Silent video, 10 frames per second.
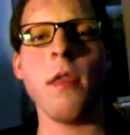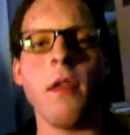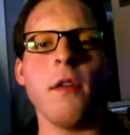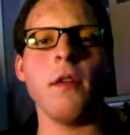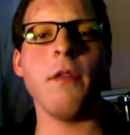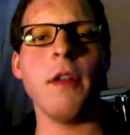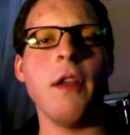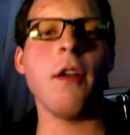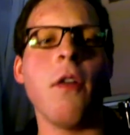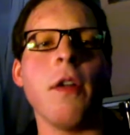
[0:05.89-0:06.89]
another
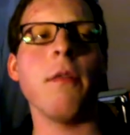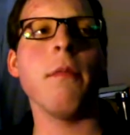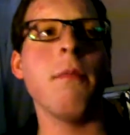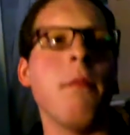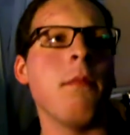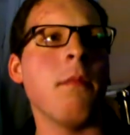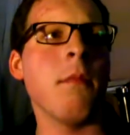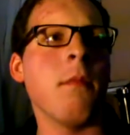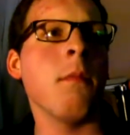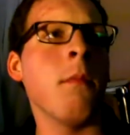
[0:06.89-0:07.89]
video and
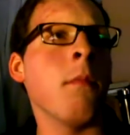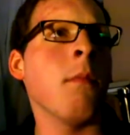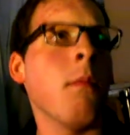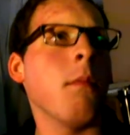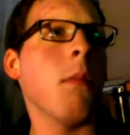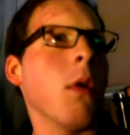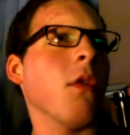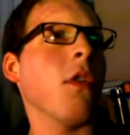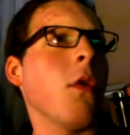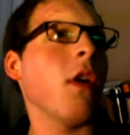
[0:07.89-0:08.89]

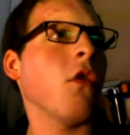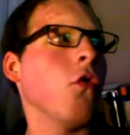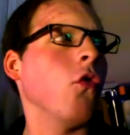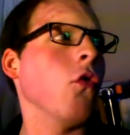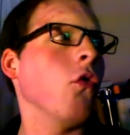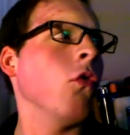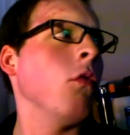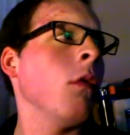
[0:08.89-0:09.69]
pose a question